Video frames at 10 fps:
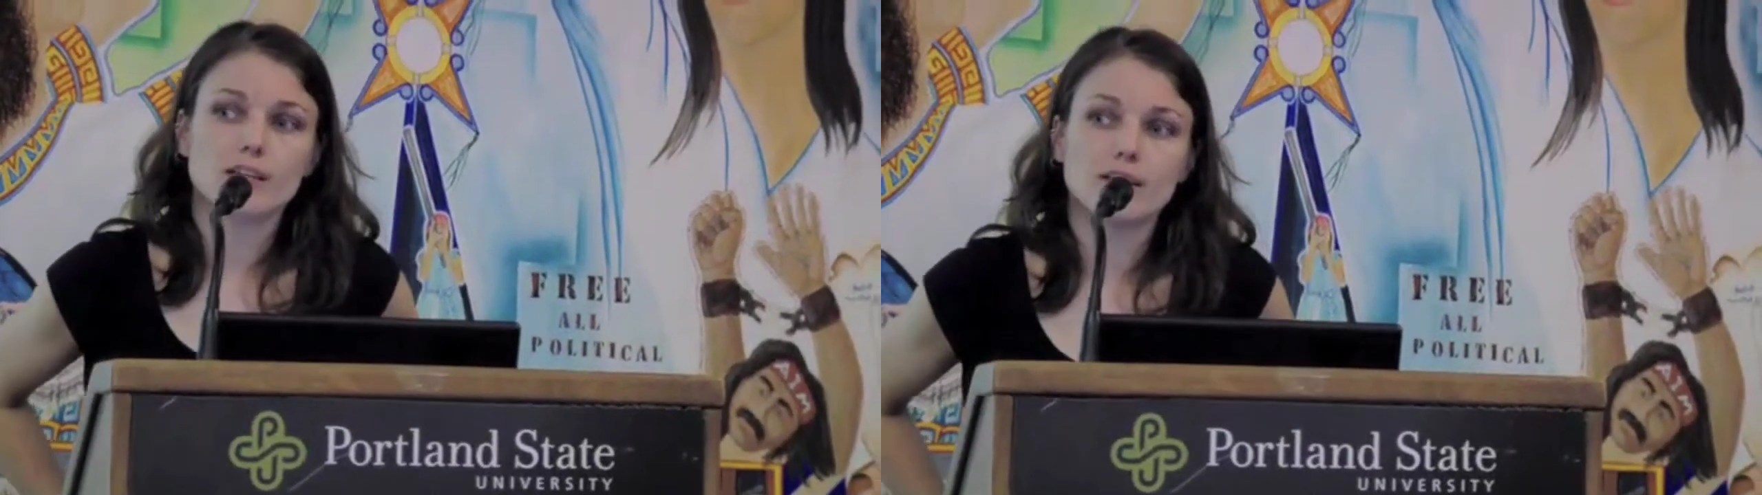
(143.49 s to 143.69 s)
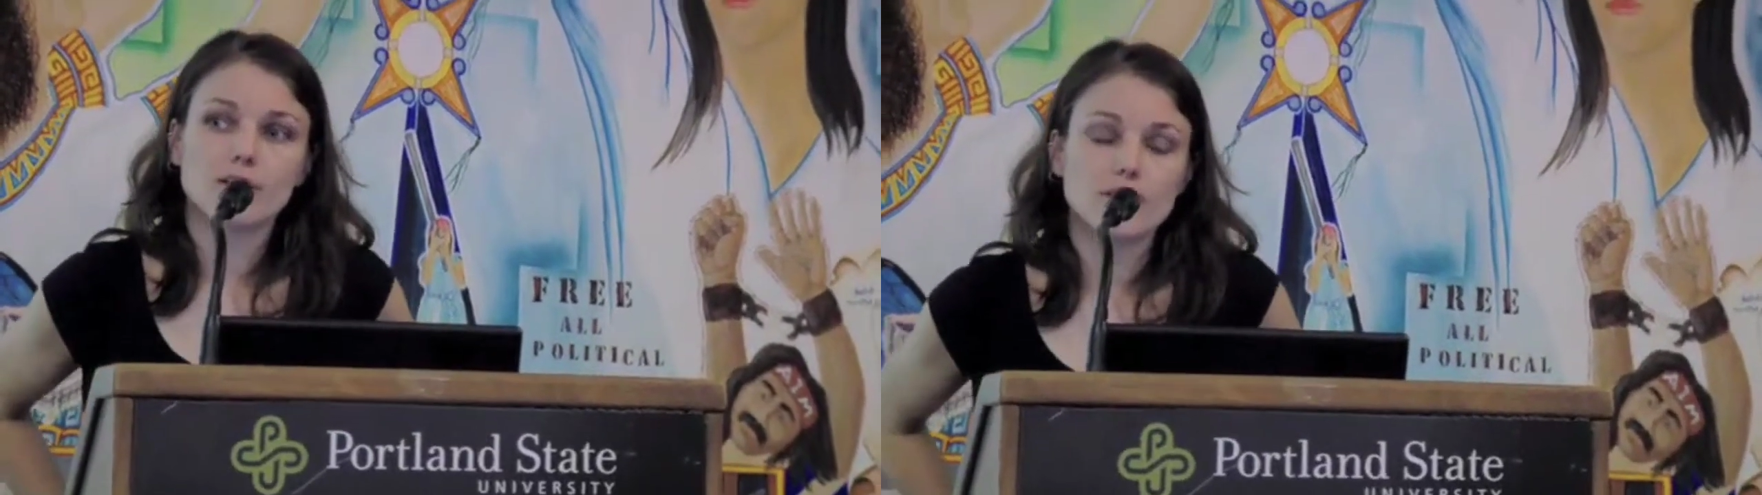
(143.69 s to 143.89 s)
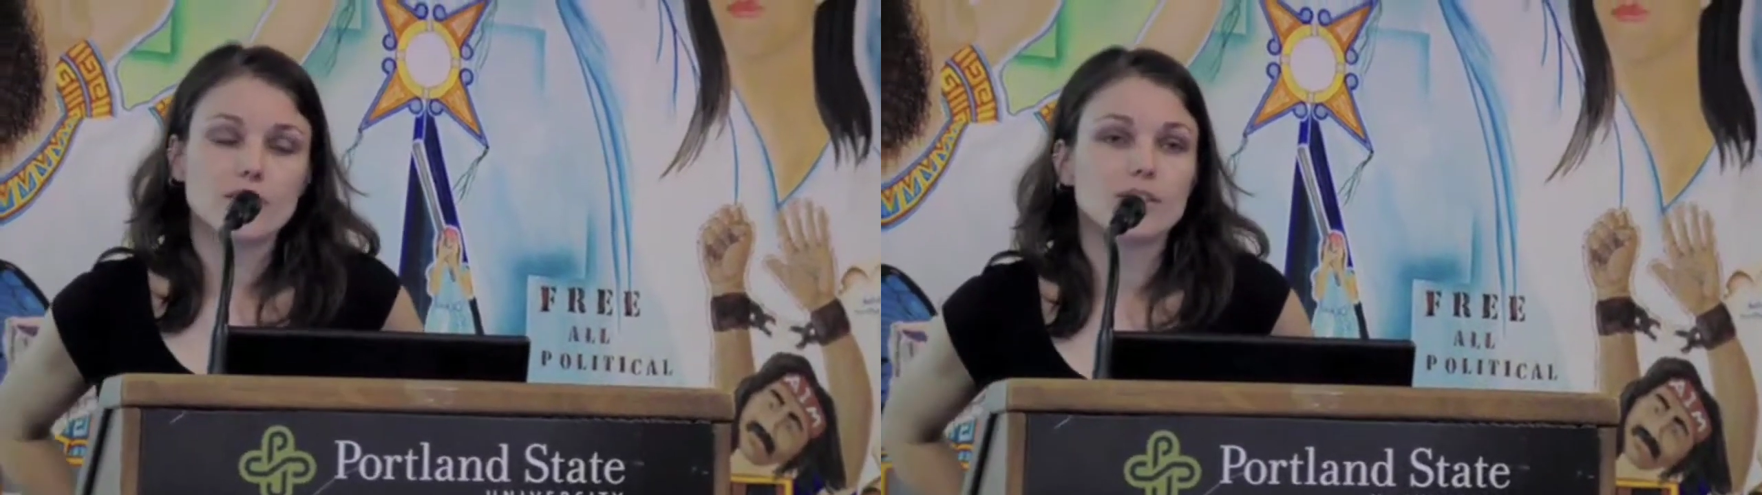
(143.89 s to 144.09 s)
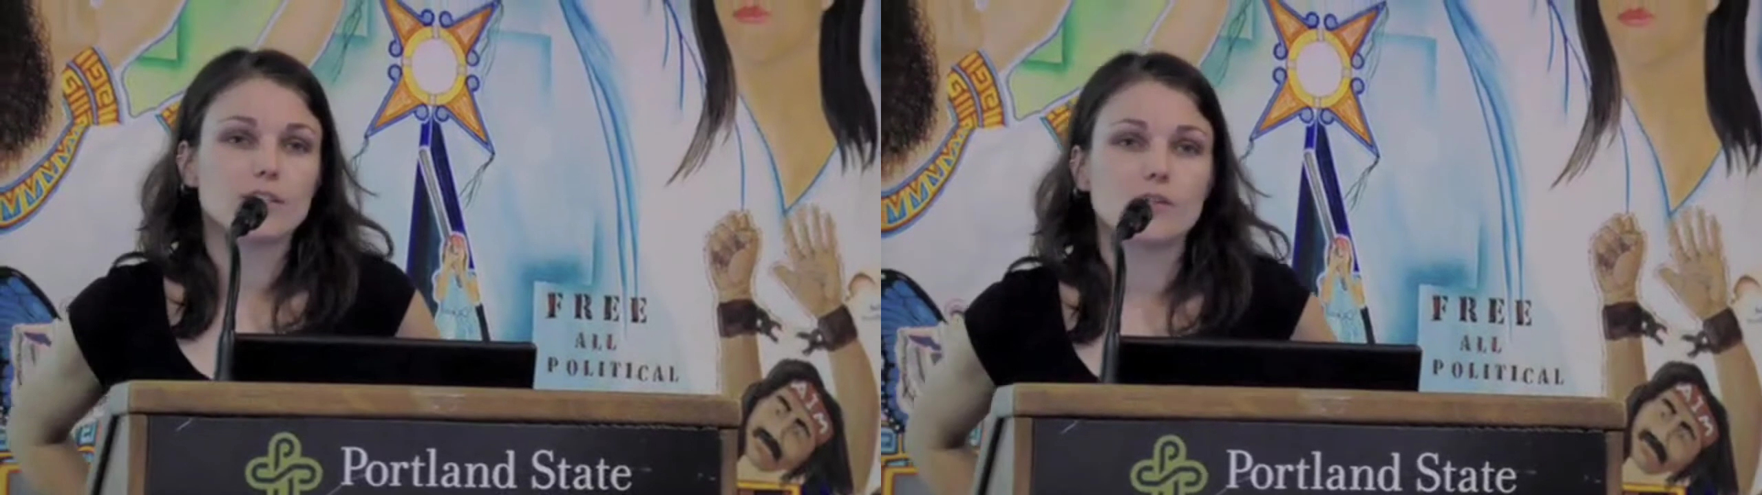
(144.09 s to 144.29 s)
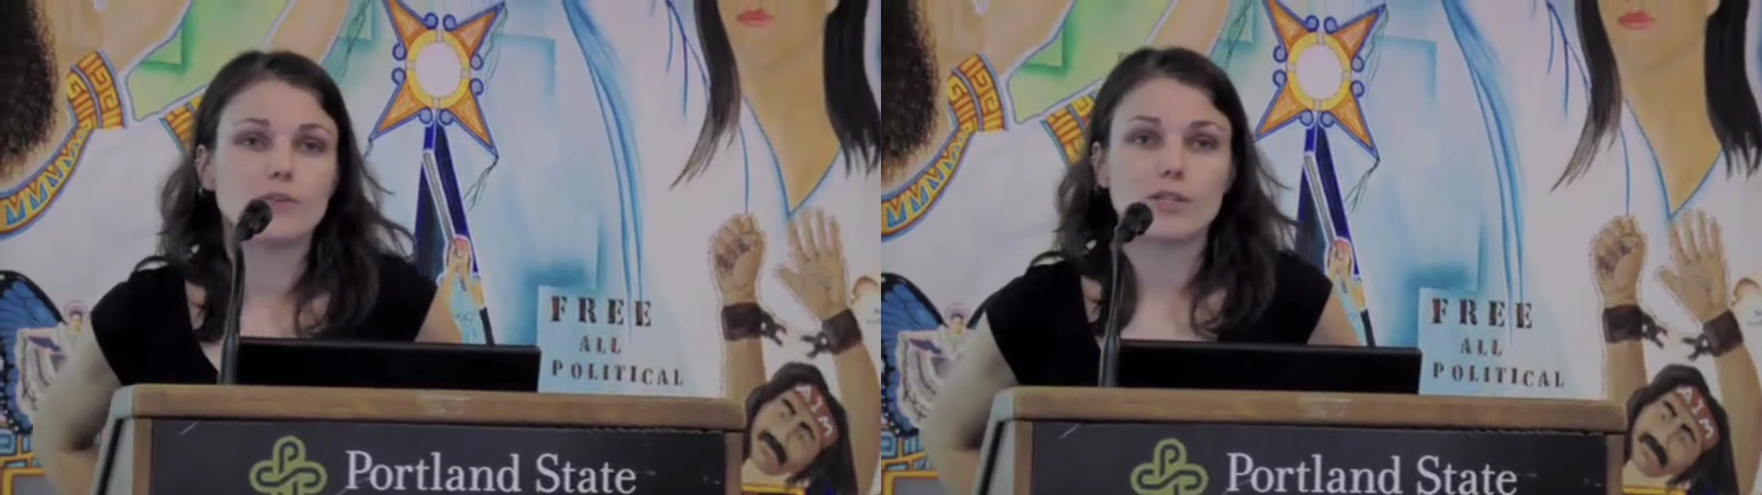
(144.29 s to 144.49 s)
on
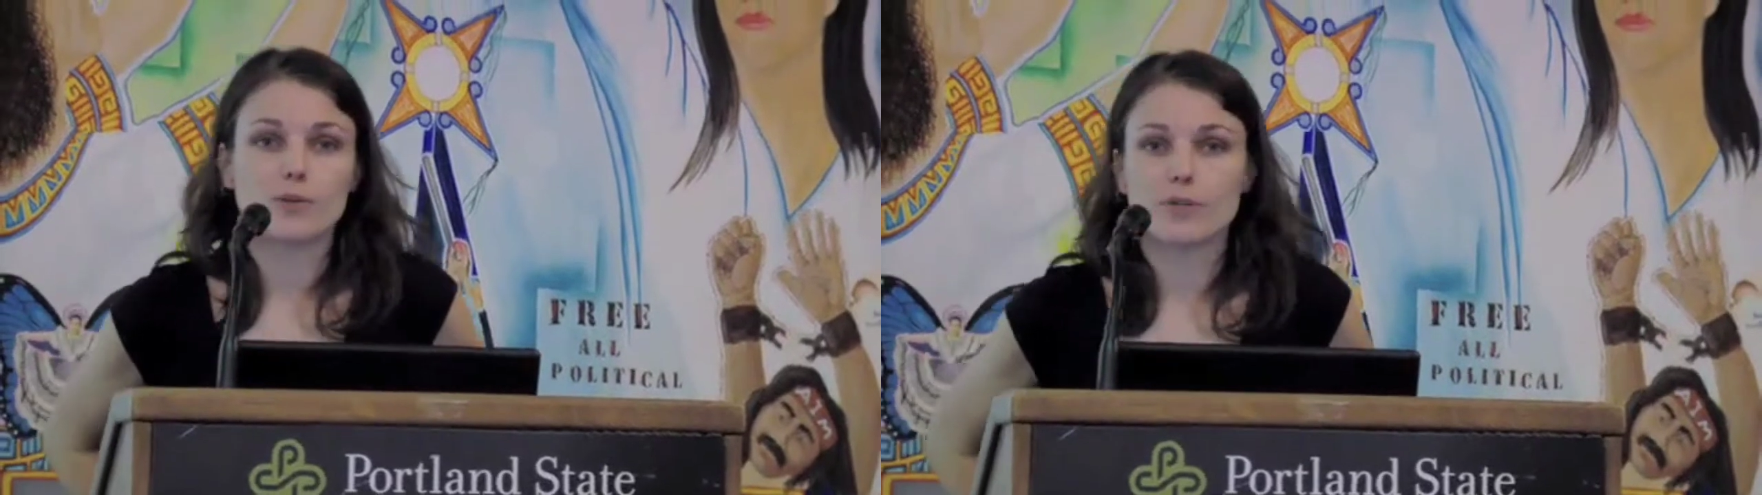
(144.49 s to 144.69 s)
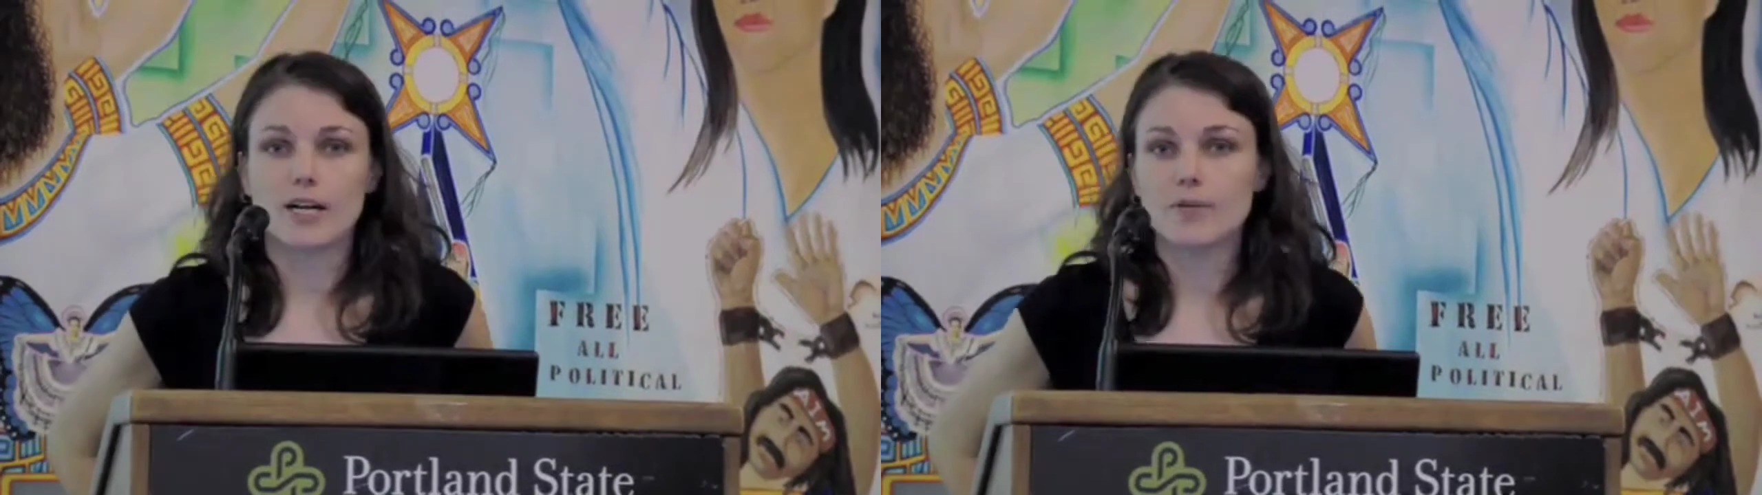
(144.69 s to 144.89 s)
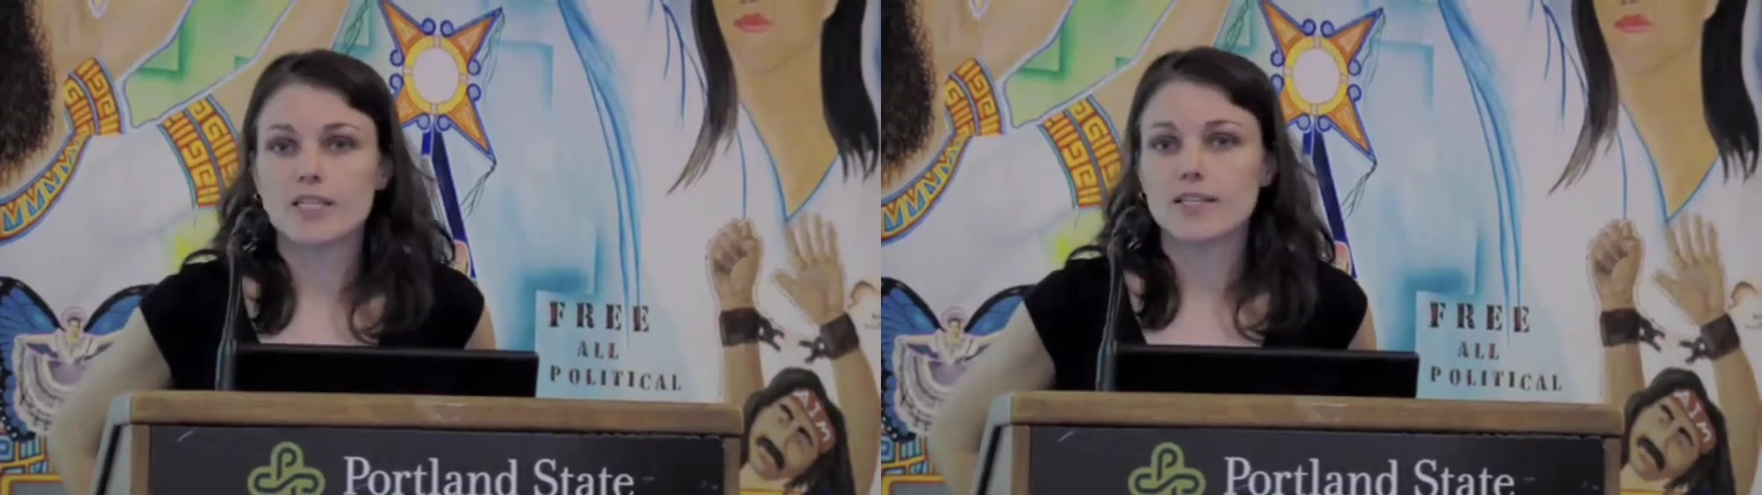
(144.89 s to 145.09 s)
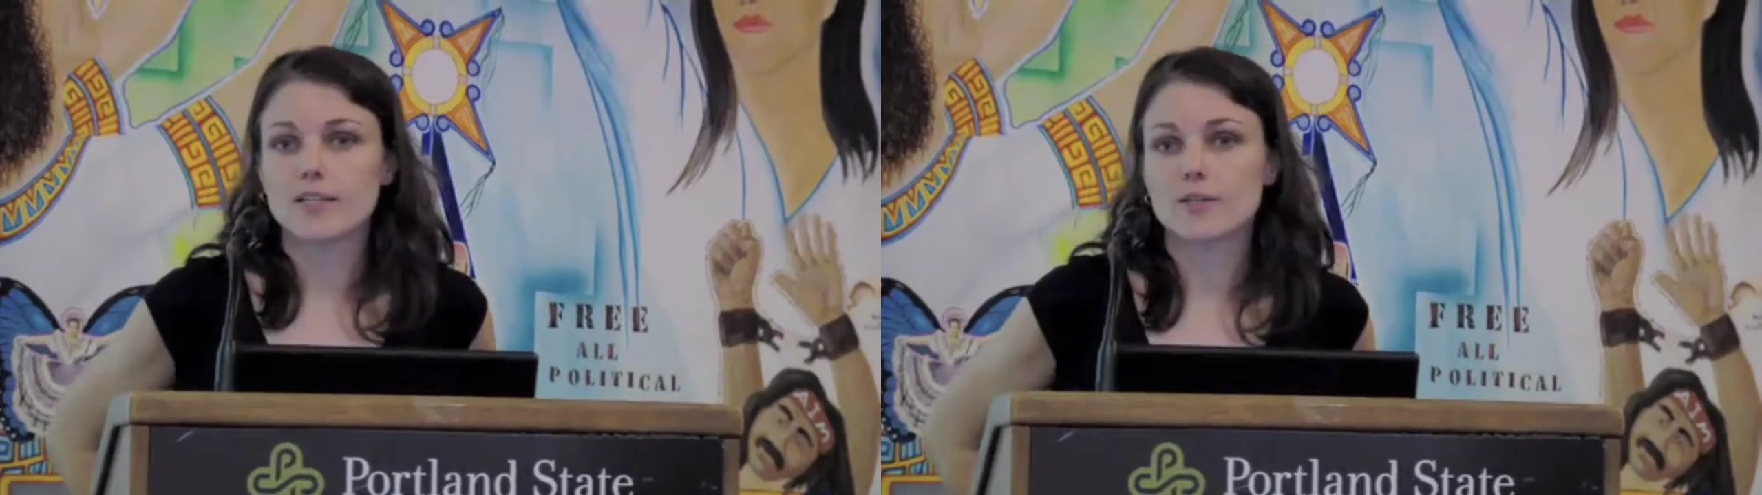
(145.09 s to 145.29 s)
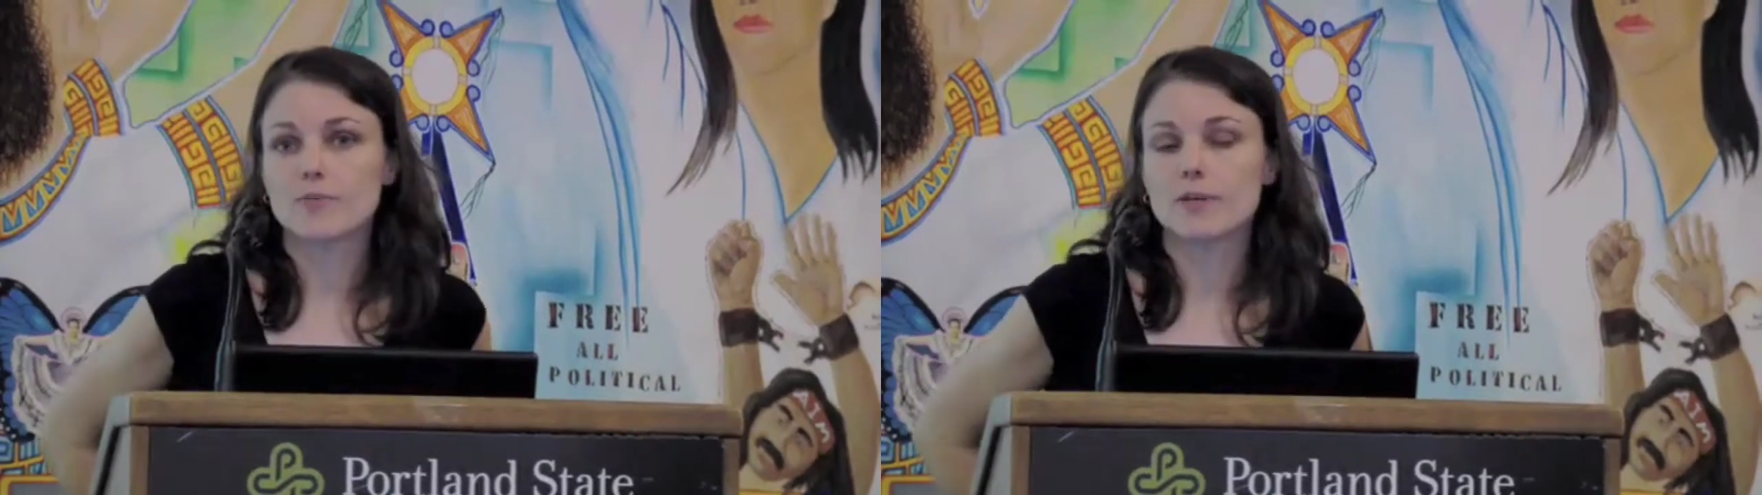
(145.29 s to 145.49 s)
OHSU and their primate center,